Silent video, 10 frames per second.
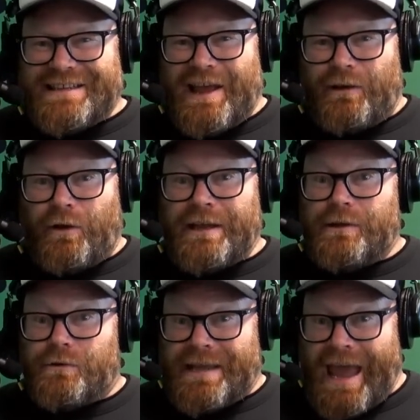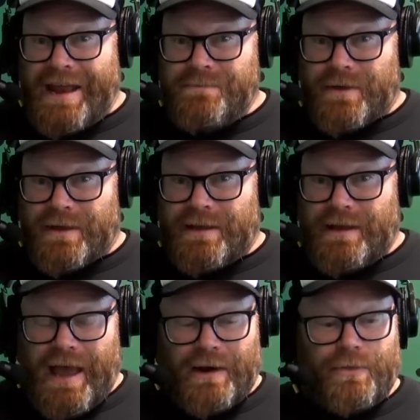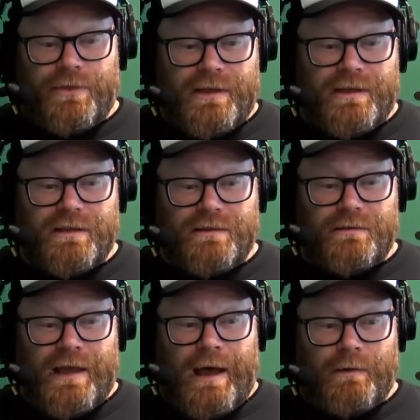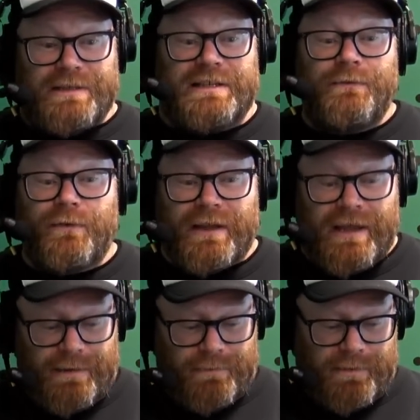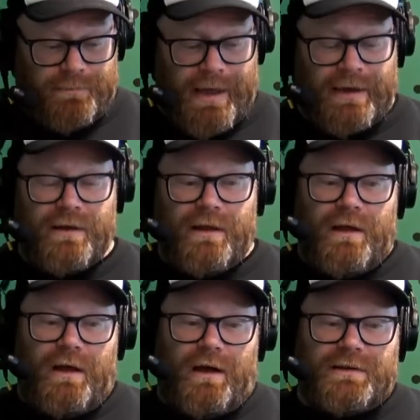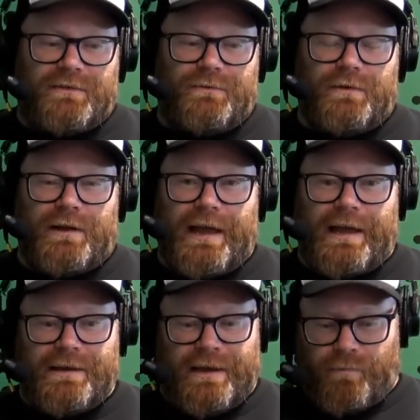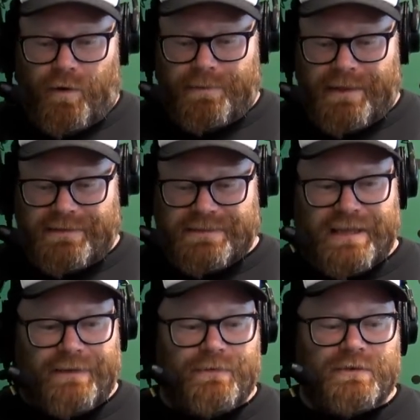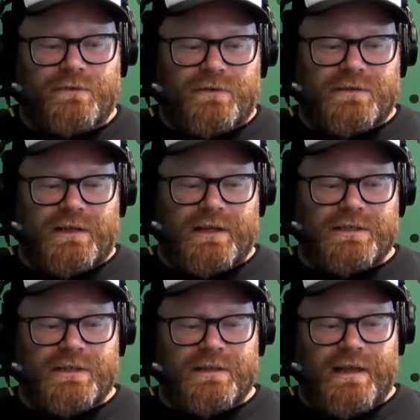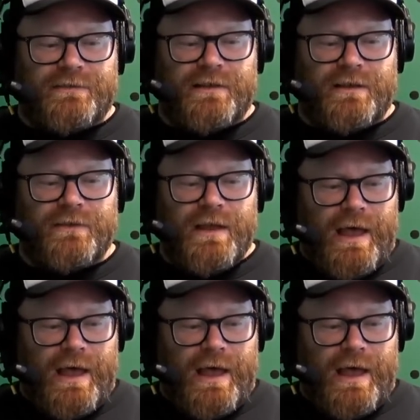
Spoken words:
Now, Lachie Neale can be, and I think he definitely can be, but I just feel like Hayden Young might be that safer sort of selection in that sense.